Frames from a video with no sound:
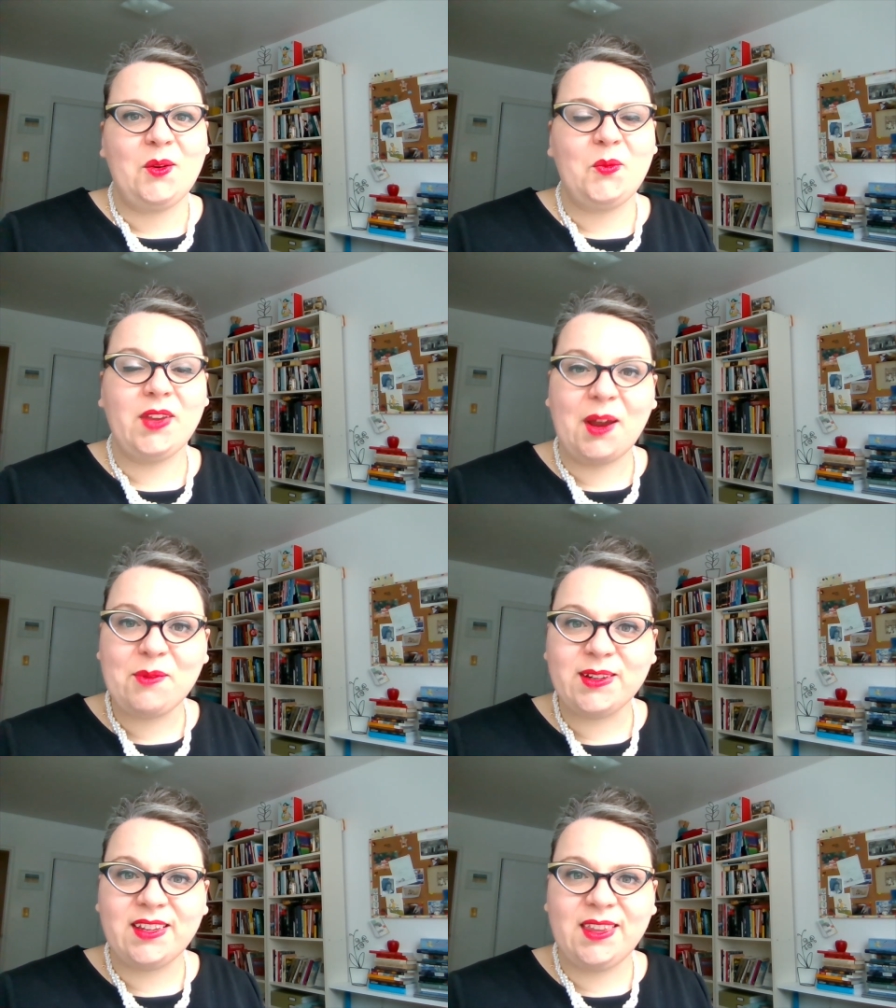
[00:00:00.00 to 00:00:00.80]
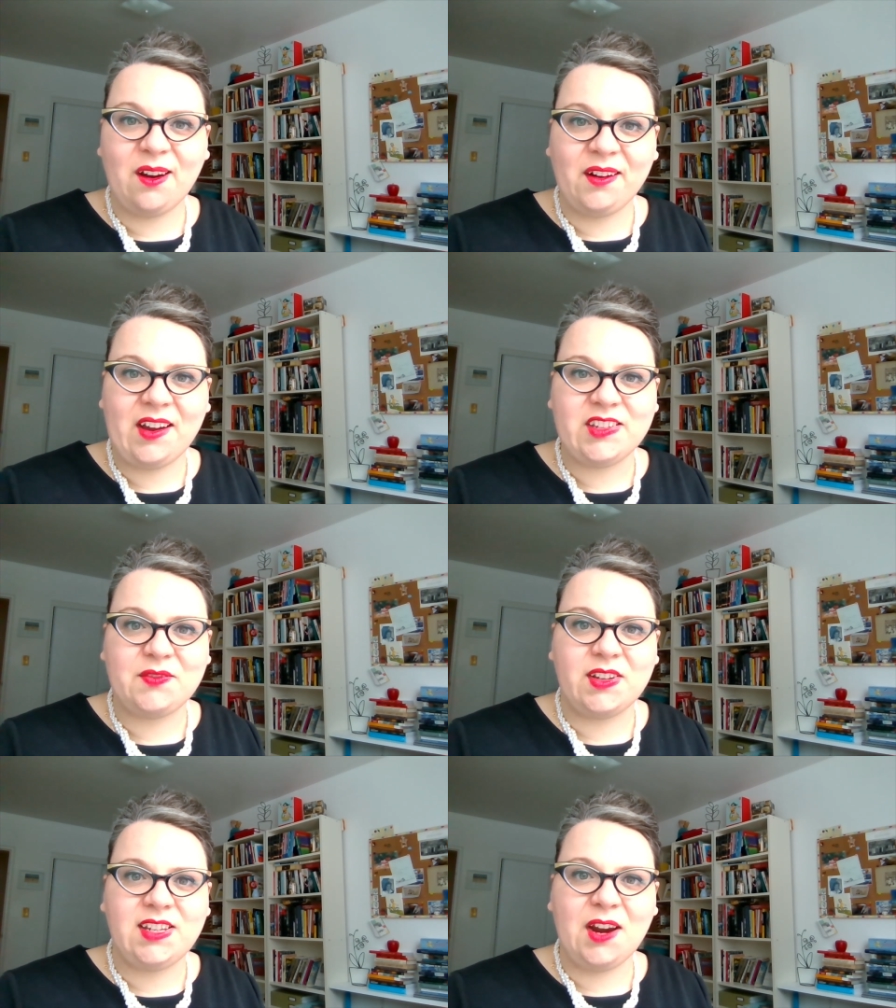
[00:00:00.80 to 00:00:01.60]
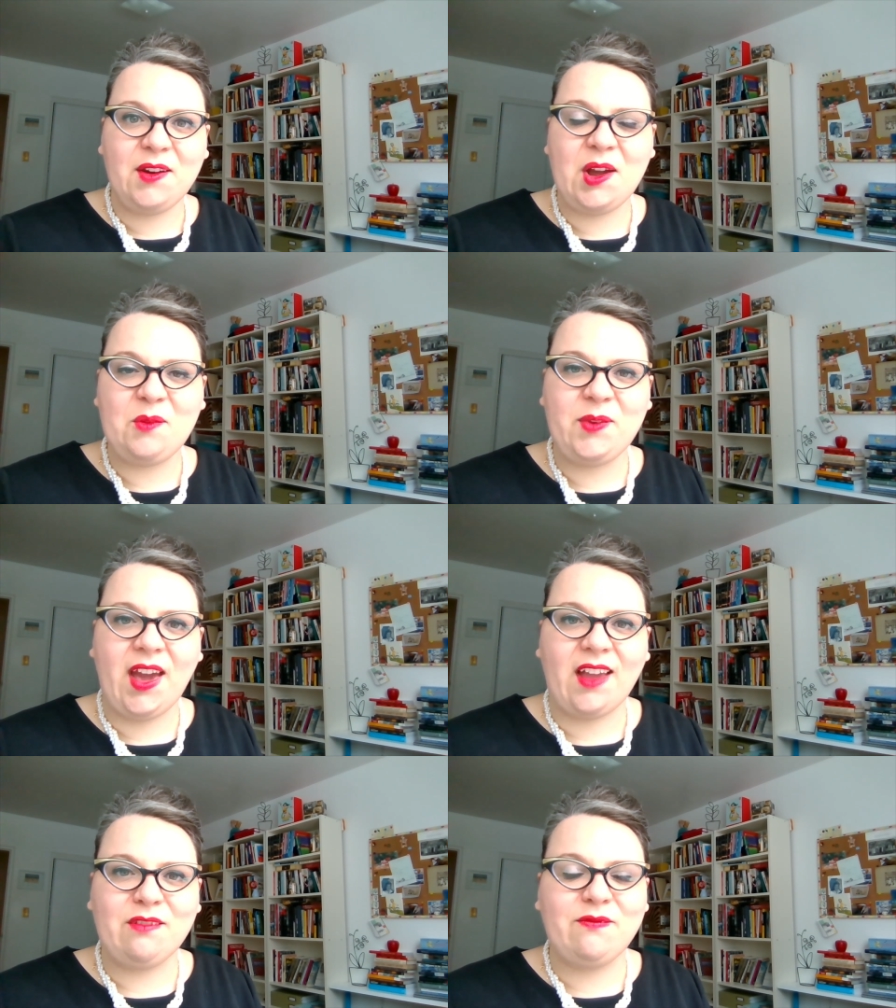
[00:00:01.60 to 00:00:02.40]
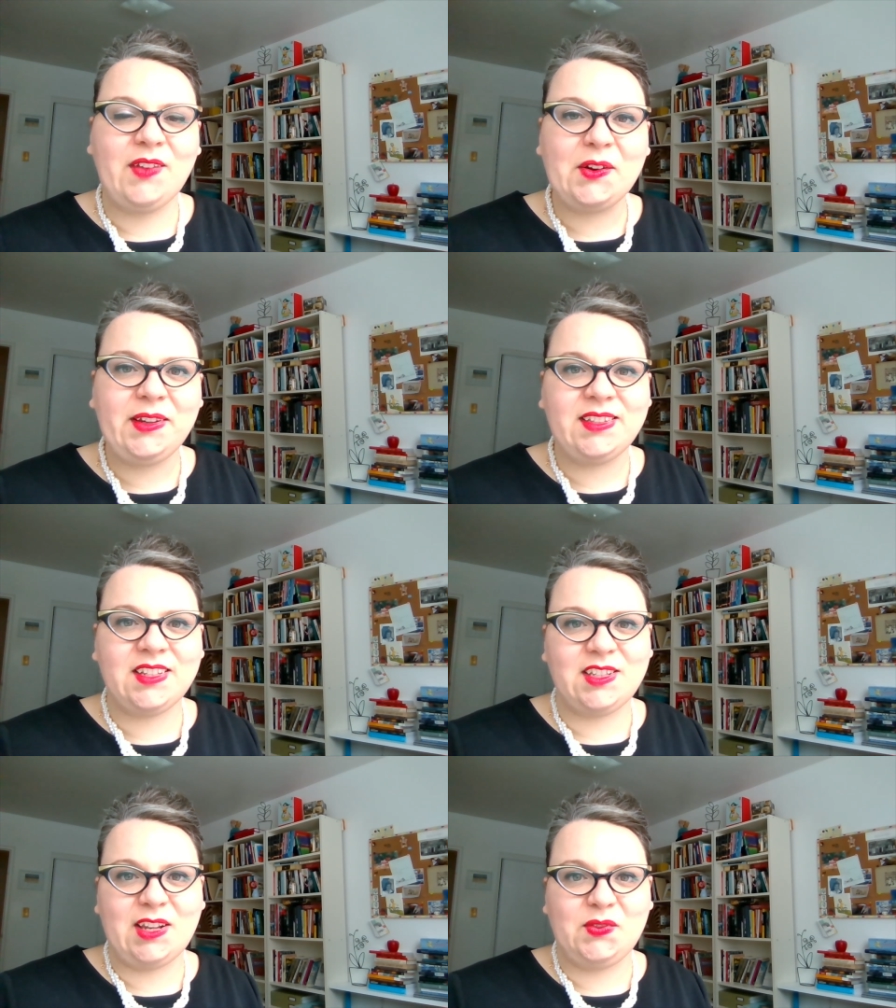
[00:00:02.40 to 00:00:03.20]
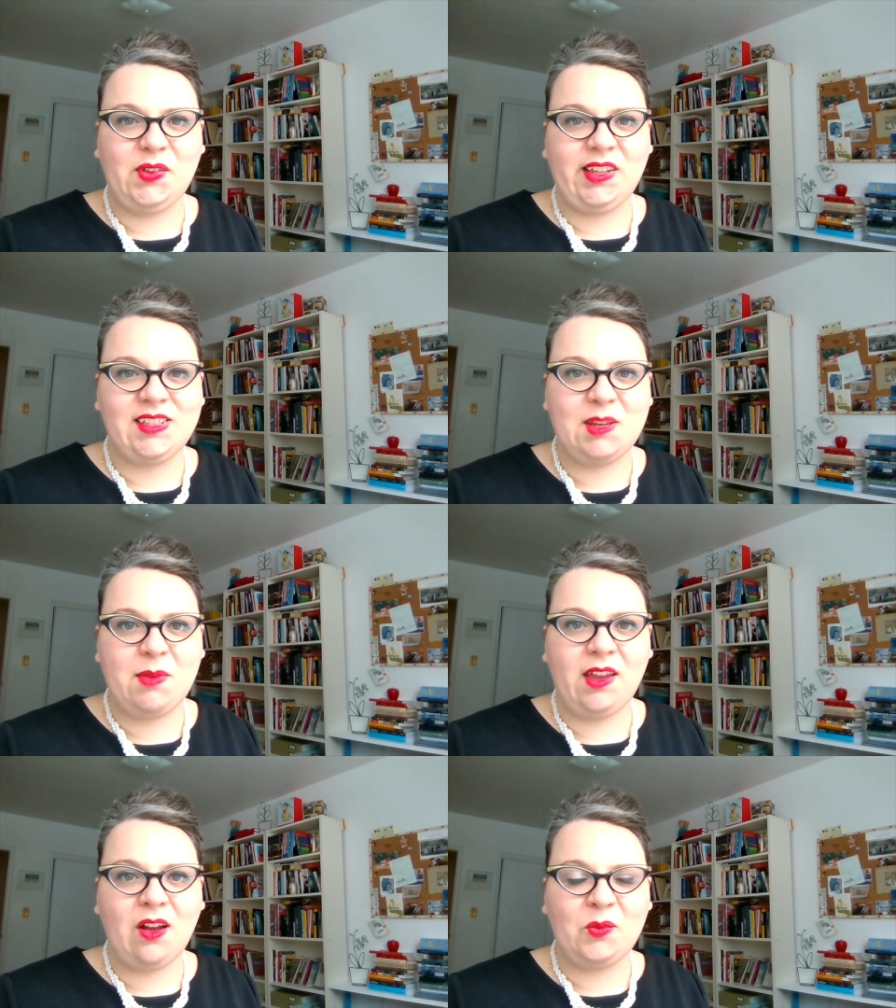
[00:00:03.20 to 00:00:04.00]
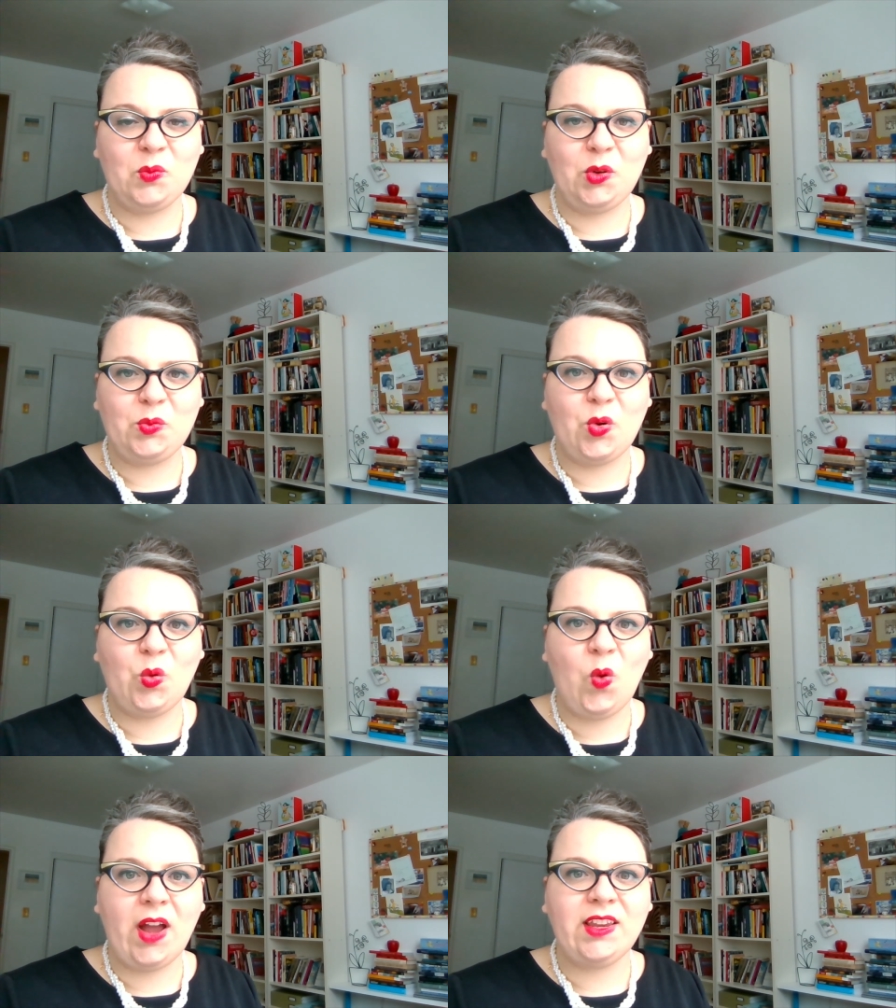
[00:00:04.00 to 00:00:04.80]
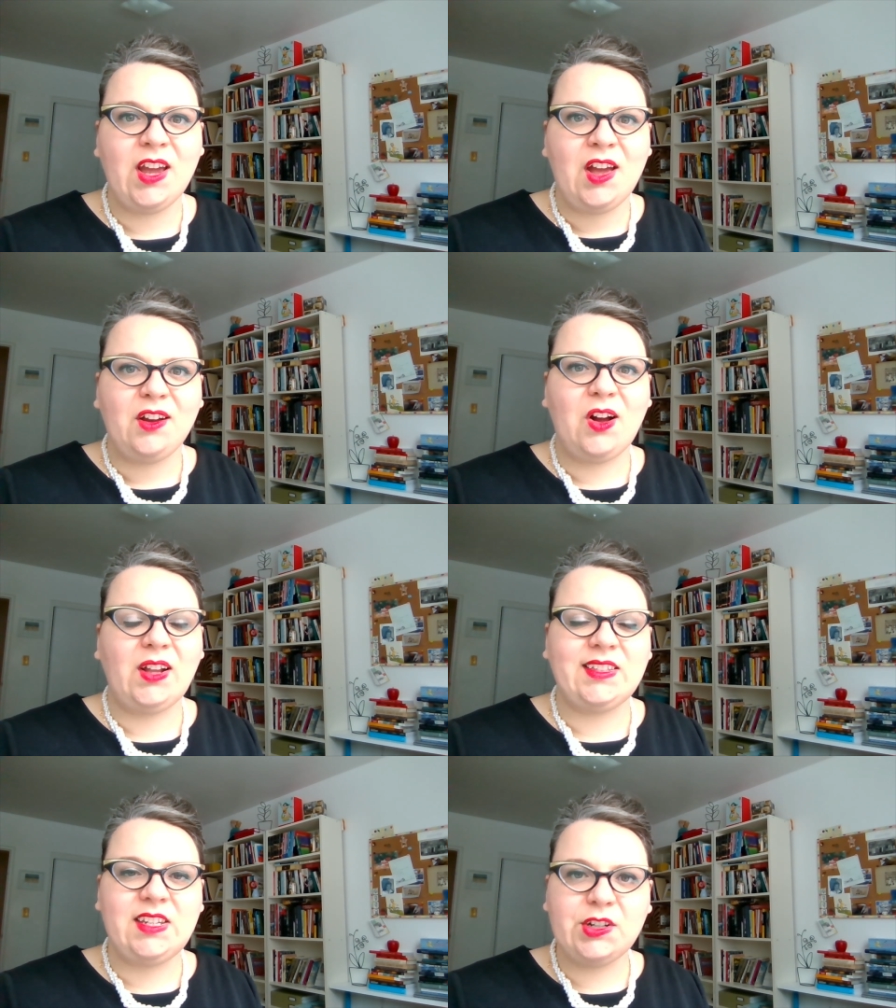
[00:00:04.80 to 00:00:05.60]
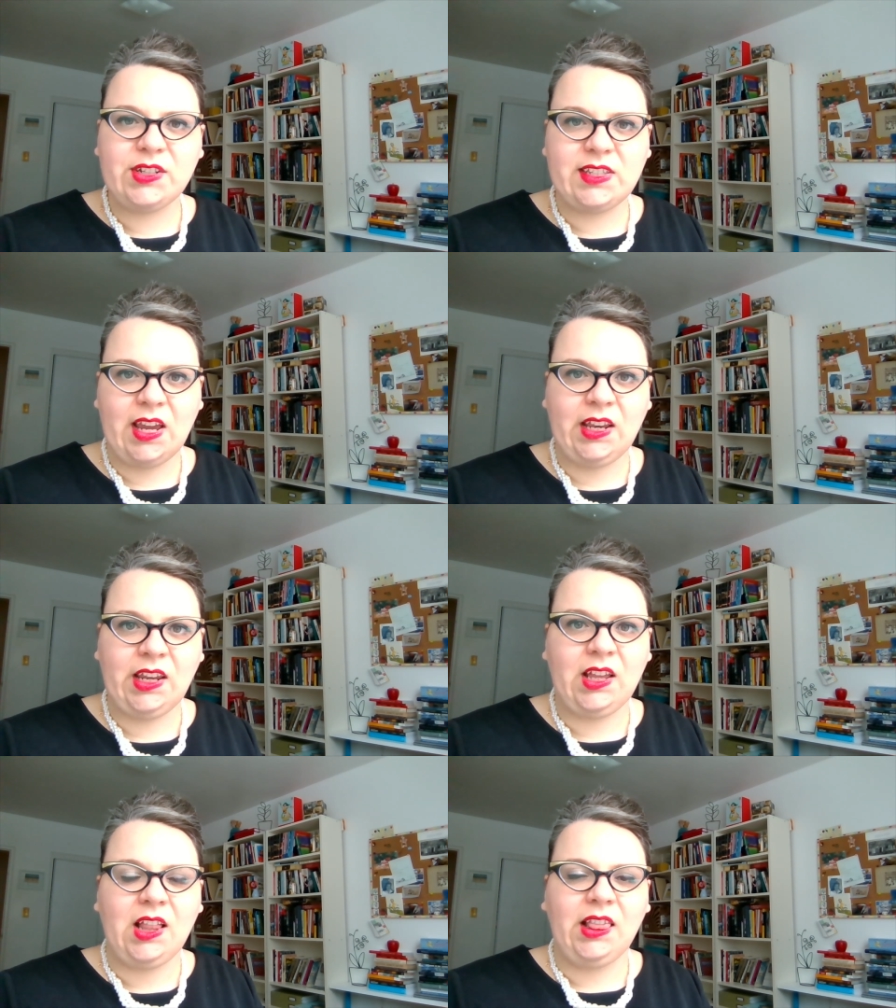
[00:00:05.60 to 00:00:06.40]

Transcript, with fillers: When I worked at the Archives of Ontario, we had a very successful exhibit on World War I called Dear Sadie,